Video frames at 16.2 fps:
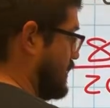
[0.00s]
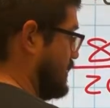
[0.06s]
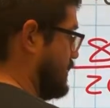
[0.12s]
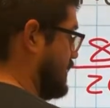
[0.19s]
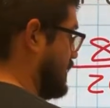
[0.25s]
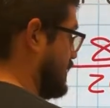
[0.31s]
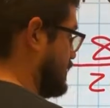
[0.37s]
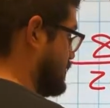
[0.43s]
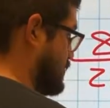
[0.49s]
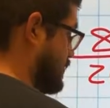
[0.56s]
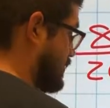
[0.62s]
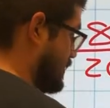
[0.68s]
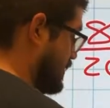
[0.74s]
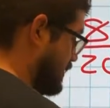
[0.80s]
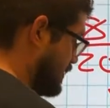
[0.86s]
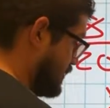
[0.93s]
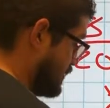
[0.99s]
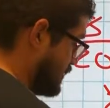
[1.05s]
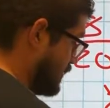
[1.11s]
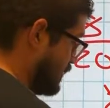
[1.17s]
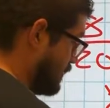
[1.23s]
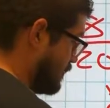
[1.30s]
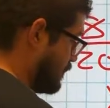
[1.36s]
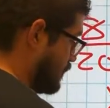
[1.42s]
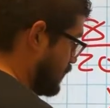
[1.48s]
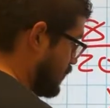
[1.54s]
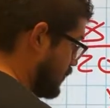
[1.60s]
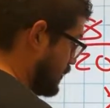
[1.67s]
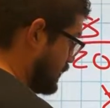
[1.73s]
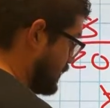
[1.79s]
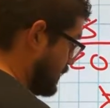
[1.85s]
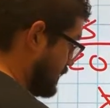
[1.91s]
The answer is
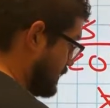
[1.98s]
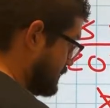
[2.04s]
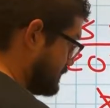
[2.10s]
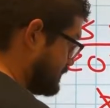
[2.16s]
40.